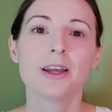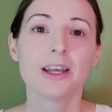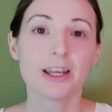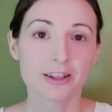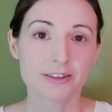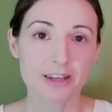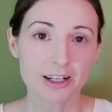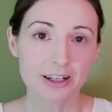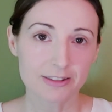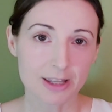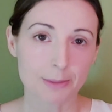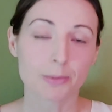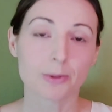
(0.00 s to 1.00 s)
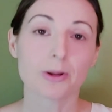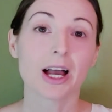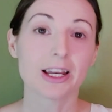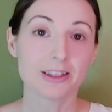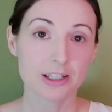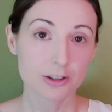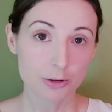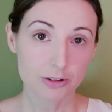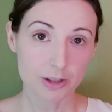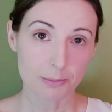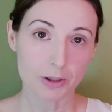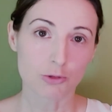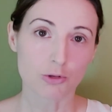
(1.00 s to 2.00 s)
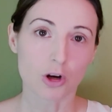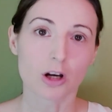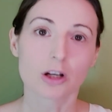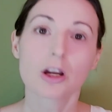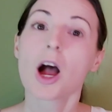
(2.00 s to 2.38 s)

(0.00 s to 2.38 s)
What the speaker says: In the second example, I did do something wrong.